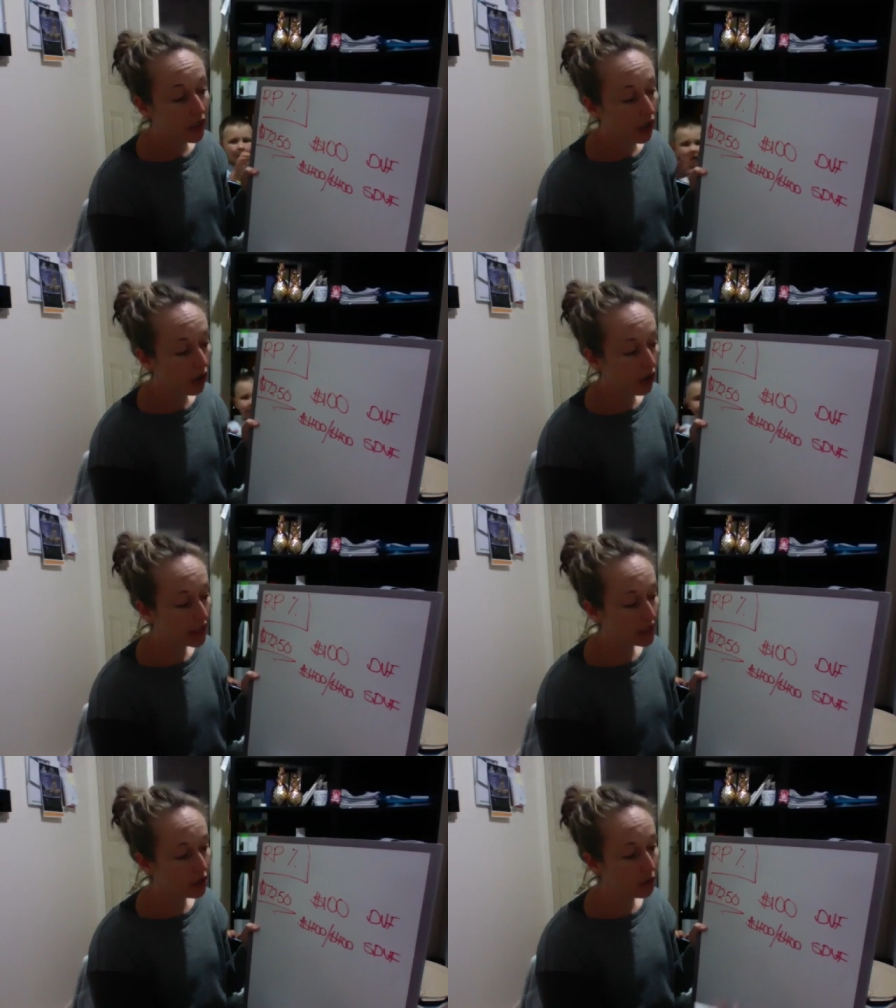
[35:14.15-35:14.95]
All
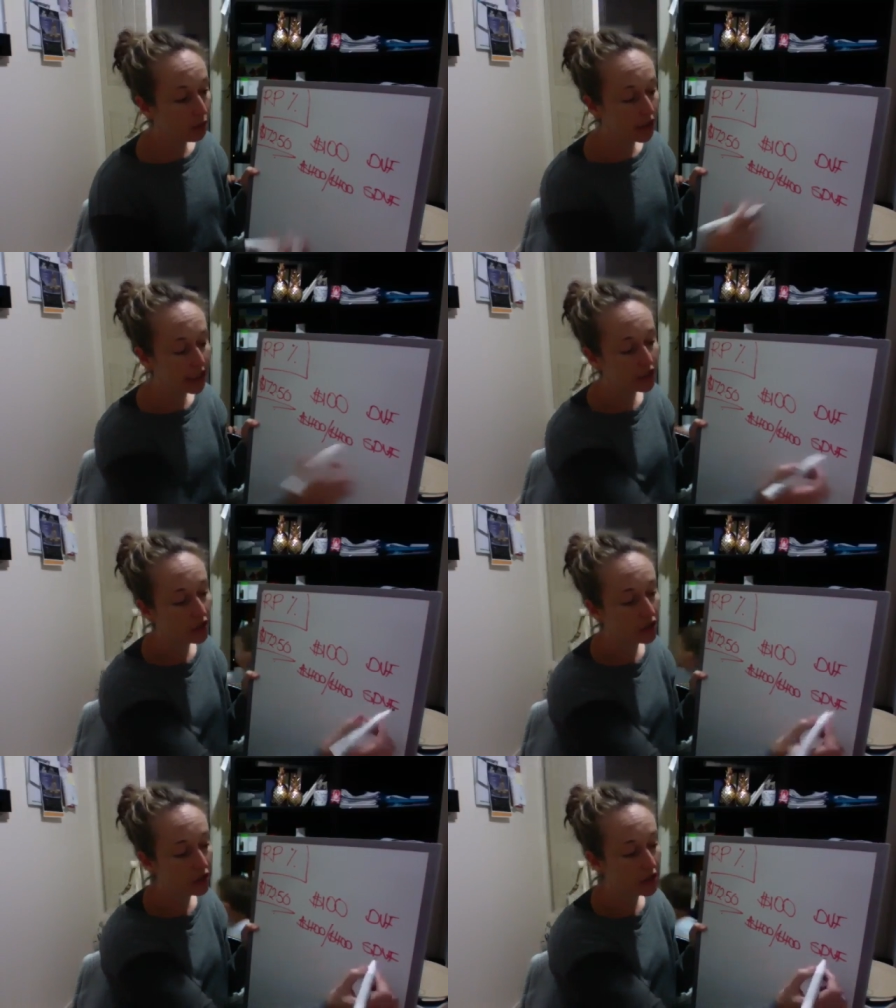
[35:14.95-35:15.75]
right, so you probably
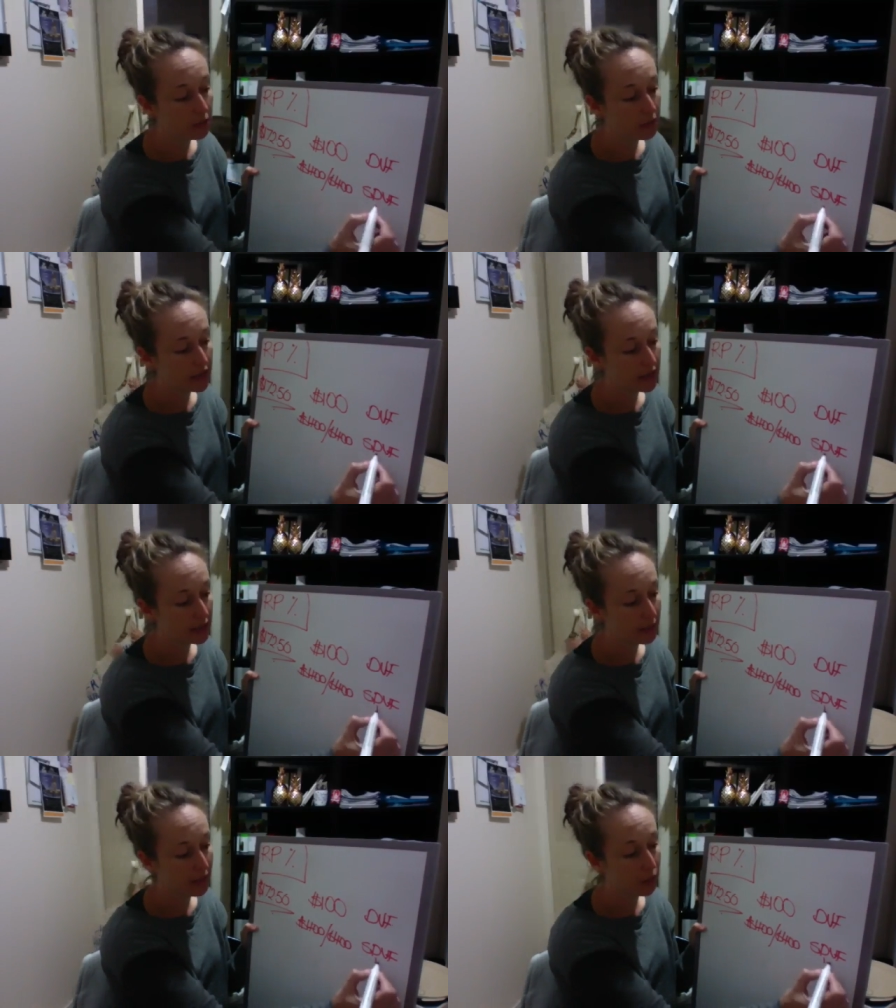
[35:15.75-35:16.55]
introduce the business
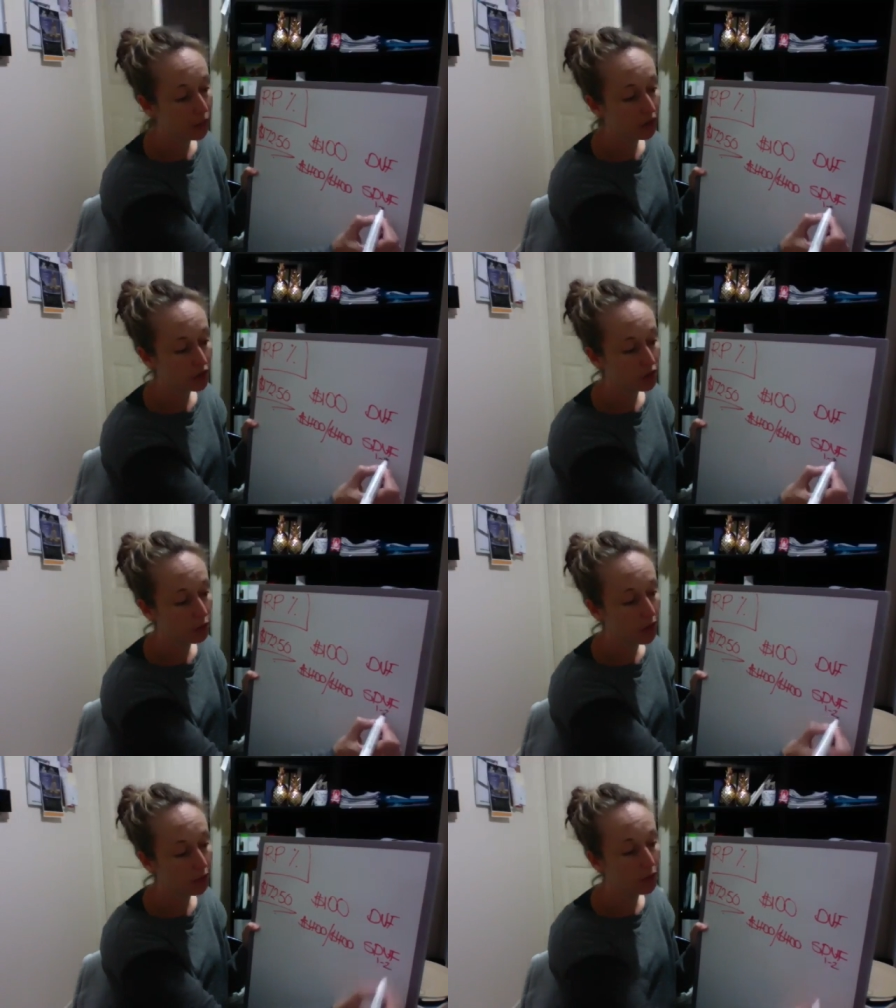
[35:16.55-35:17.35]
to maybe 1 or 2
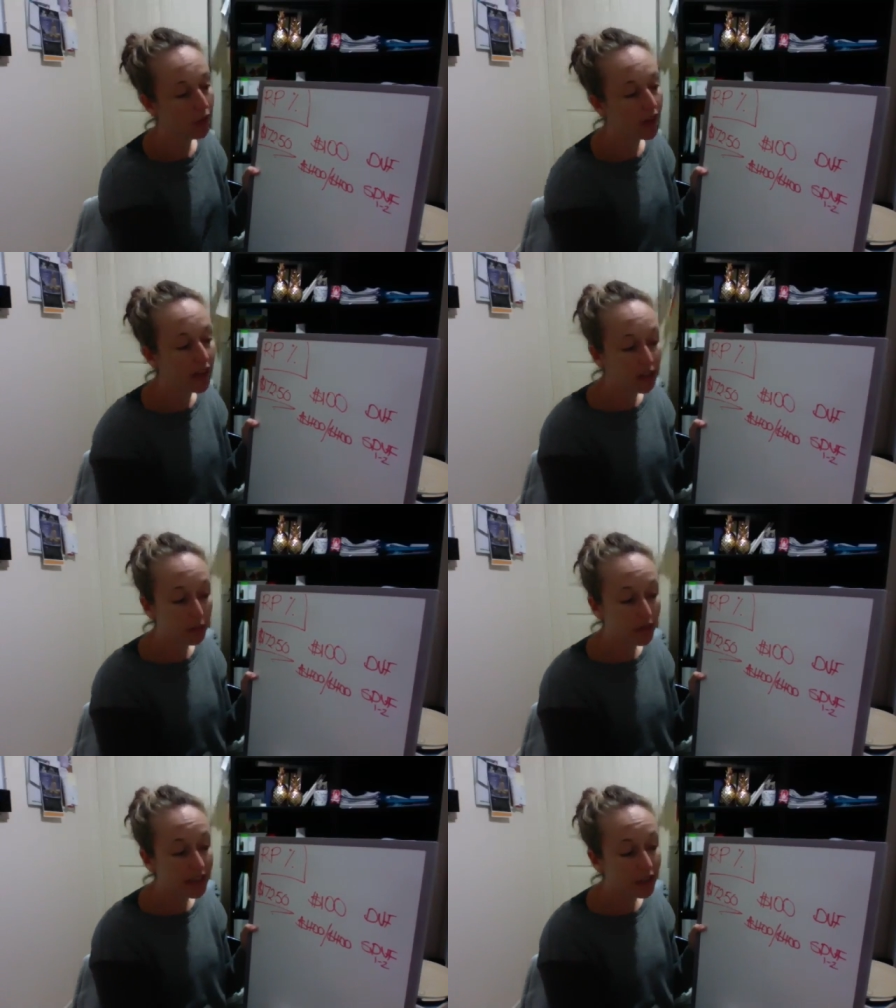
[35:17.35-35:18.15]
people by then. You've
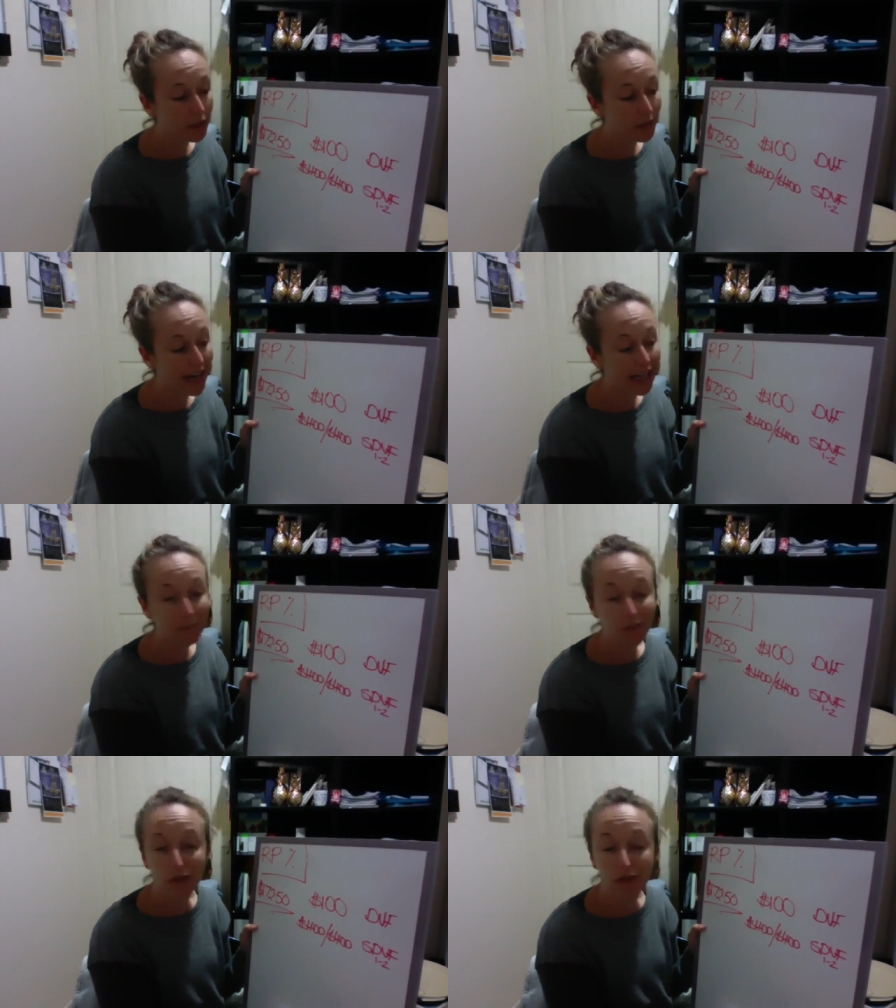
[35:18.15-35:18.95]
probably got about 8
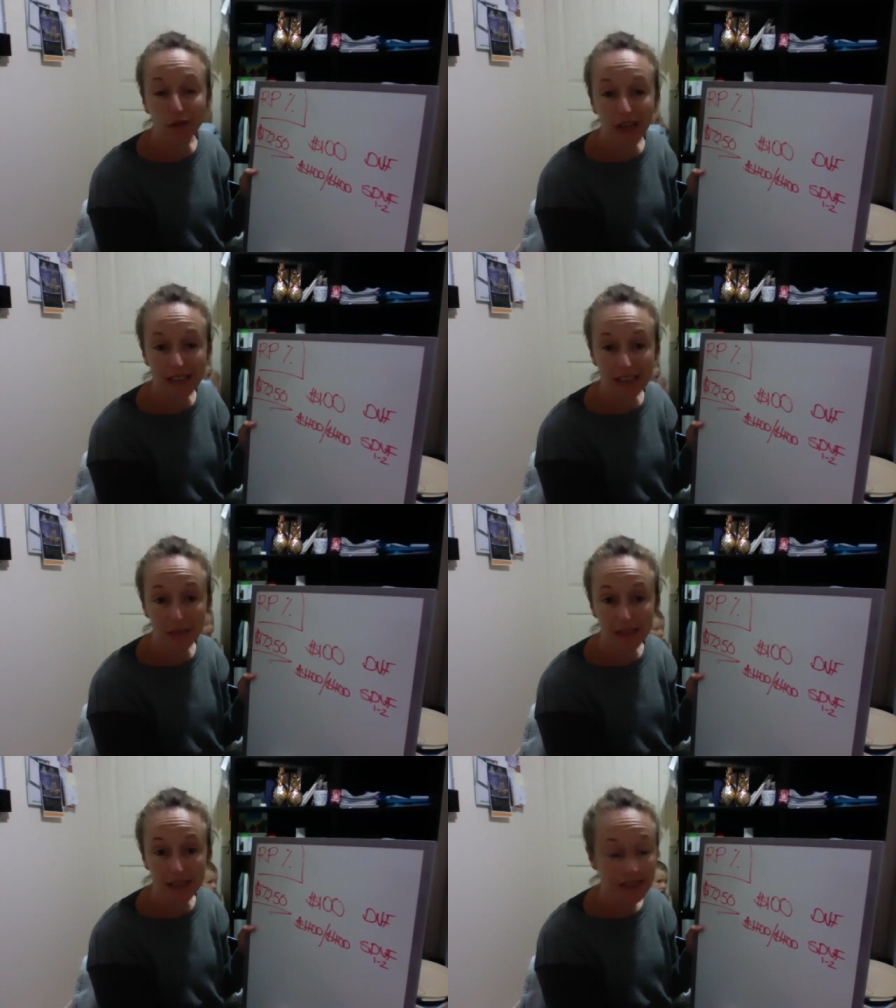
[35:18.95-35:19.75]
beautiful
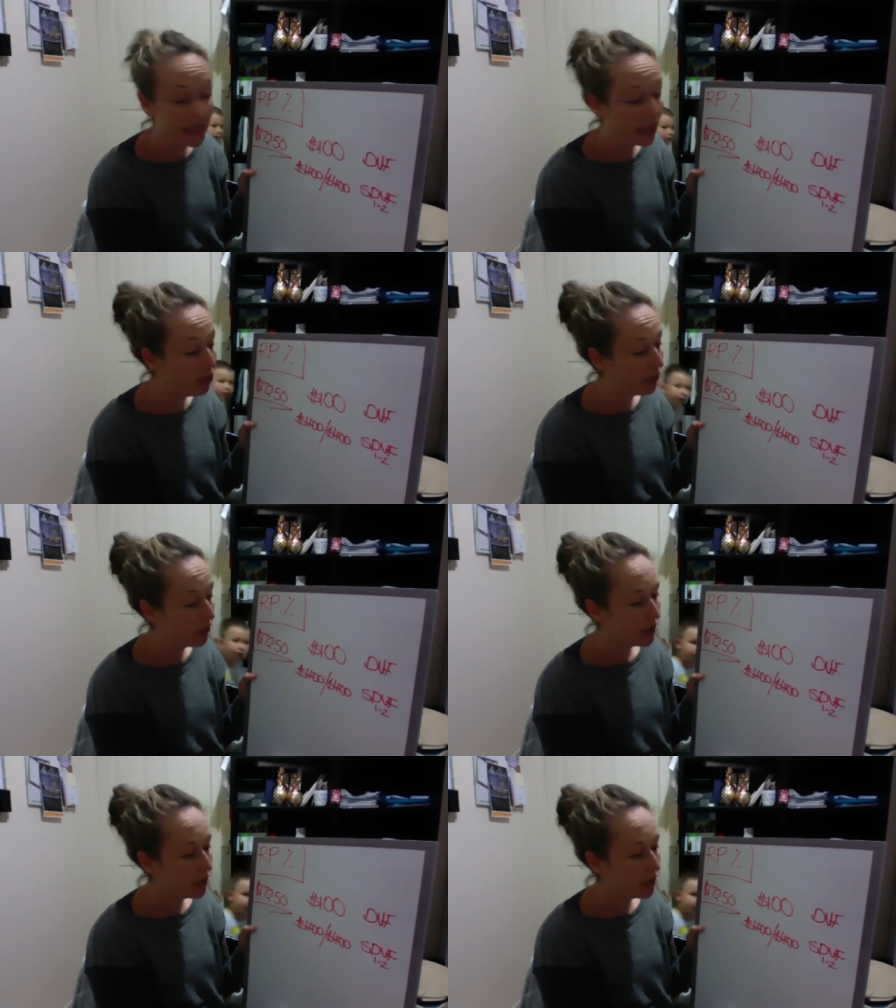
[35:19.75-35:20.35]
customers yourself,